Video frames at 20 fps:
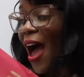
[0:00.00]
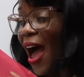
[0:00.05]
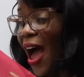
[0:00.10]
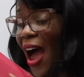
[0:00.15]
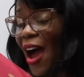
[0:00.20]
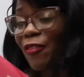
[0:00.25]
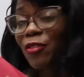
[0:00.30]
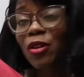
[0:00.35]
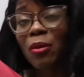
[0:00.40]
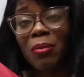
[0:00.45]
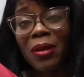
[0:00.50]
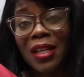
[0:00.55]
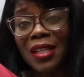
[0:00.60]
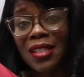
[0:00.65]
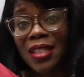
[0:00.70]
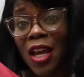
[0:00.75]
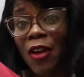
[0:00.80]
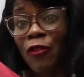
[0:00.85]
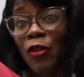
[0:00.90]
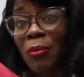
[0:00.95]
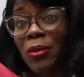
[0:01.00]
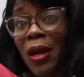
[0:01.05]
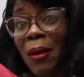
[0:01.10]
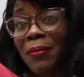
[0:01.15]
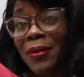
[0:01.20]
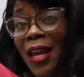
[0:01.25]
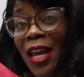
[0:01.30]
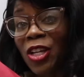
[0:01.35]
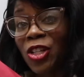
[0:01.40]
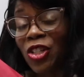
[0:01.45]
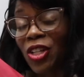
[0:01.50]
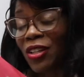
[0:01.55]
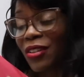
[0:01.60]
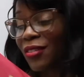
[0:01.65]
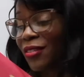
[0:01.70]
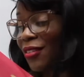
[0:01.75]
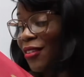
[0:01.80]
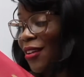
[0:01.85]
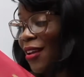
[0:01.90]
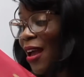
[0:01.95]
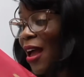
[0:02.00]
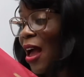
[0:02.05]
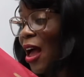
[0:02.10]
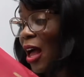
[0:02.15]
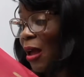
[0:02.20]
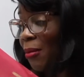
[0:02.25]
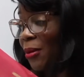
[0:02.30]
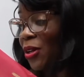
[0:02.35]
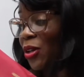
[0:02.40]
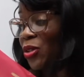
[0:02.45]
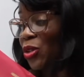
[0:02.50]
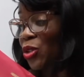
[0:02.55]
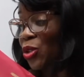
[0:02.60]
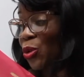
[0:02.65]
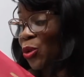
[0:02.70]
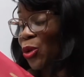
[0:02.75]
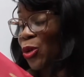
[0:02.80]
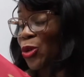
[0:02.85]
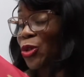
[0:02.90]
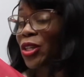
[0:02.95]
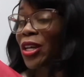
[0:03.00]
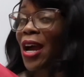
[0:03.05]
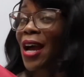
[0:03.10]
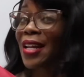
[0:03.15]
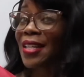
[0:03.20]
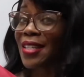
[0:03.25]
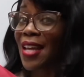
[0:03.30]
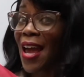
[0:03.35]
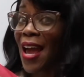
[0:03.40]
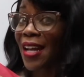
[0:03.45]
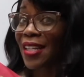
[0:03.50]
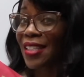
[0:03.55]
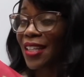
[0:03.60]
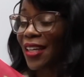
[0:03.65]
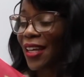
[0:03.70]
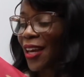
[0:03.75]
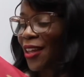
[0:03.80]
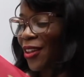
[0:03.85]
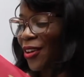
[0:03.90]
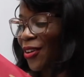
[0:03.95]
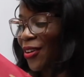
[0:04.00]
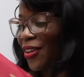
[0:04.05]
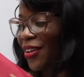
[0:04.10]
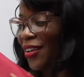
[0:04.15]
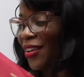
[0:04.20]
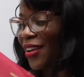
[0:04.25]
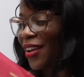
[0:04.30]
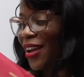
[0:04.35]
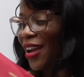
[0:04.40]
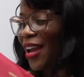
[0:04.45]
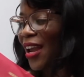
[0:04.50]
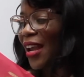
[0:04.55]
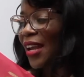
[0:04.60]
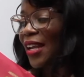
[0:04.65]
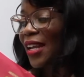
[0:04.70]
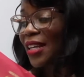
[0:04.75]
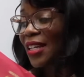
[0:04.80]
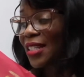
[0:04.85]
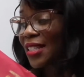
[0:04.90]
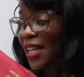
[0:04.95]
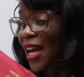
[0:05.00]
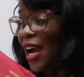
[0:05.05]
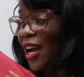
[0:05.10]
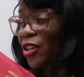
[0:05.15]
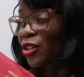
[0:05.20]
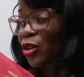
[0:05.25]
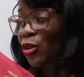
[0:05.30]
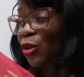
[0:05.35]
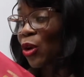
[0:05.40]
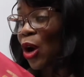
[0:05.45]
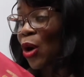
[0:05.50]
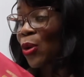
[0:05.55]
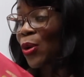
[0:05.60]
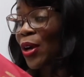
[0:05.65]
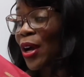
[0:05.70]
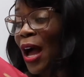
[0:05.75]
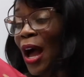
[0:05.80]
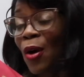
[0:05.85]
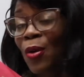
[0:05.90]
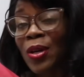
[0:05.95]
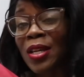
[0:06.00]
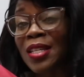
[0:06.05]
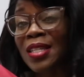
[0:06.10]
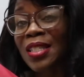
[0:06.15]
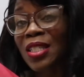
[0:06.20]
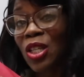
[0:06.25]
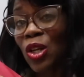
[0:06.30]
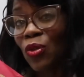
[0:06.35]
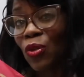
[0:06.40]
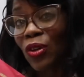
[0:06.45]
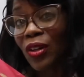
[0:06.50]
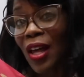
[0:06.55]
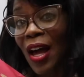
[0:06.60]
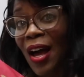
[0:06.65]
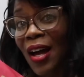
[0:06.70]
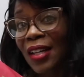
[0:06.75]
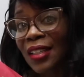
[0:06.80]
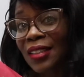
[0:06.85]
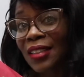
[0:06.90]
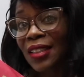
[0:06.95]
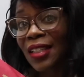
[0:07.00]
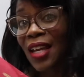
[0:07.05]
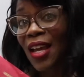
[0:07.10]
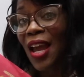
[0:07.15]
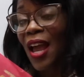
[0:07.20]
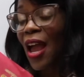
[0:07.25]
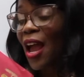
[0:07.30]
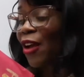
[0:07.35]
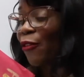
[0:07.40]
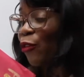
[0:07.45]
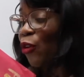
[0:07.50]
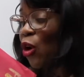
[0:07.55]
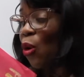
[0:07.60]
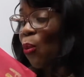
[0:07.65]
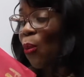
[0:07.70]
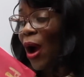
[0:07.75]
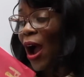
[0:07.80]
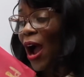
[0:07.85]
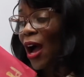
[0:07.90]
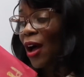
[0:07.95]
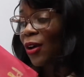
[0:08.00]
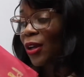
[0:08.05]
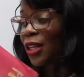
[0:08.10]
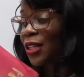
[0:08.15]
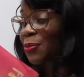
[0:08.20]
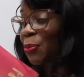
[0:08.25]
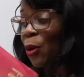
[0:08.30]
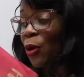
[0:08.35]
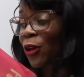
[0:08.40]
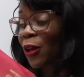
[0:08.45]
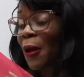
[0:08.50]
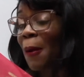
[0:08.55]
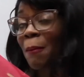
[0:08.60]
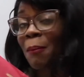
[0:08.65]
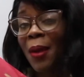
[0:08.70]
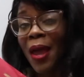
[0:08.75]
After being saved from damnation, Ebenezer Scrooge got his act together. He decided to grow out his silver locks, and for a while he sported a